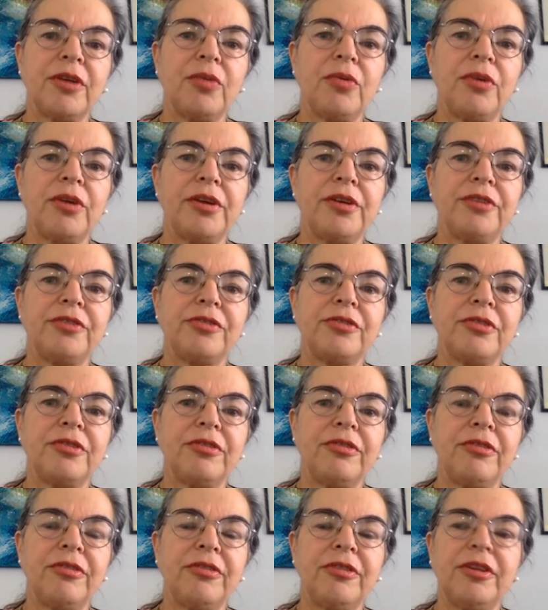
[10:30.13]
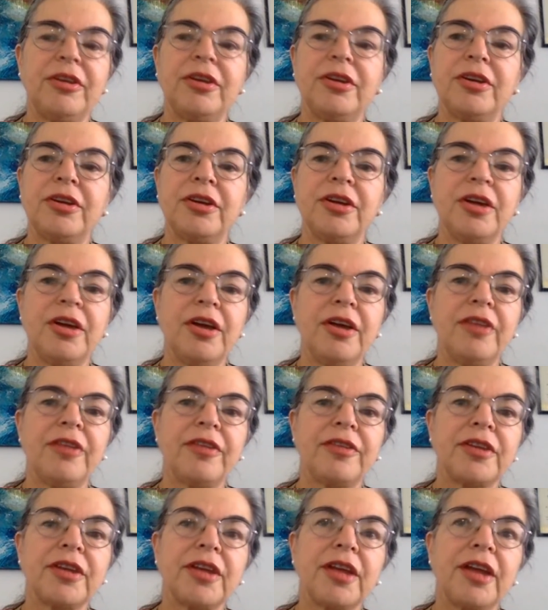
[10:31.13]
I wanted you to see
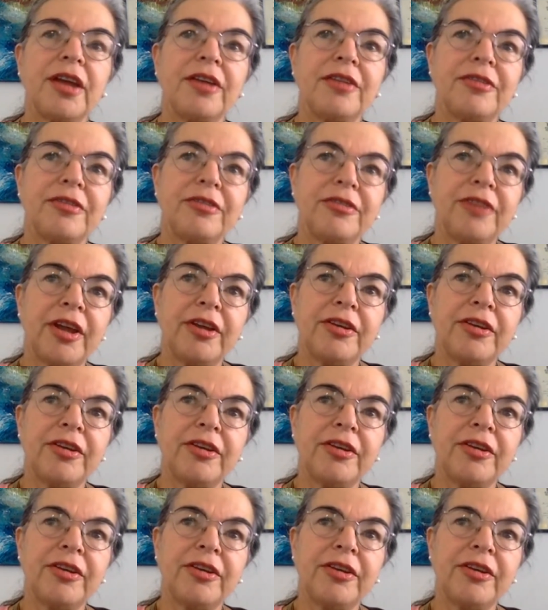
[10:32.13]
that the cases